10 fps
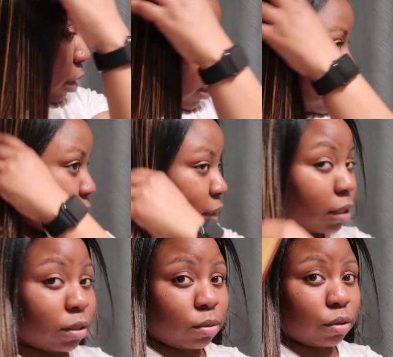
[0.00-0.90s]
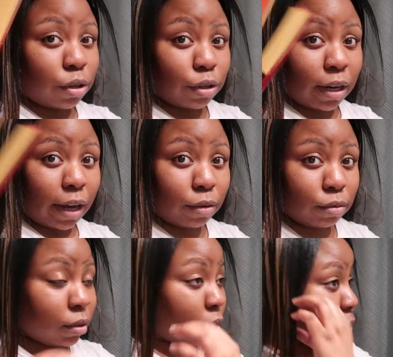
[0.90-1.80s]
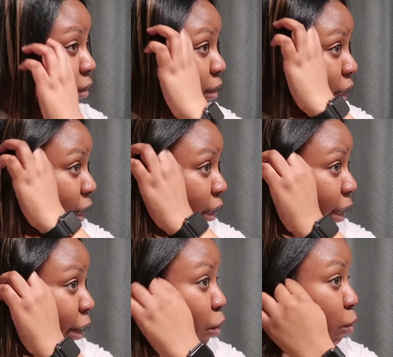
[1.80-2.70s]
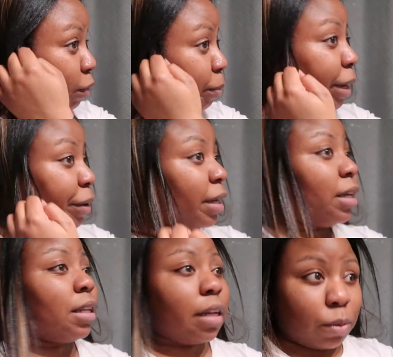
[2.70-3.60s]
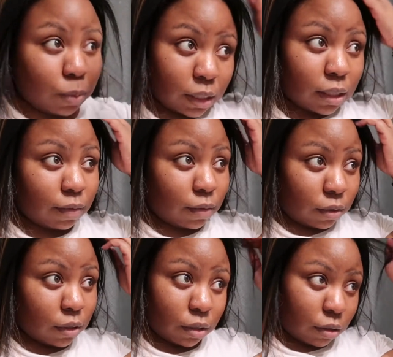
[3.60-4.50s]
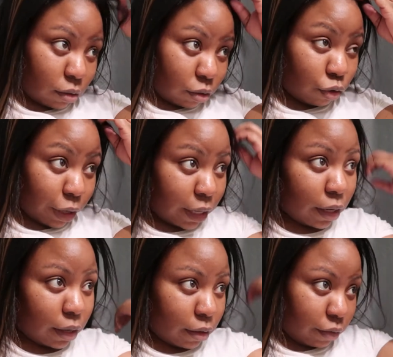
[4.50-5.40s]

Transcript: And like I said, this was turned down, so it's not like overbearing heat like it was to just straighten it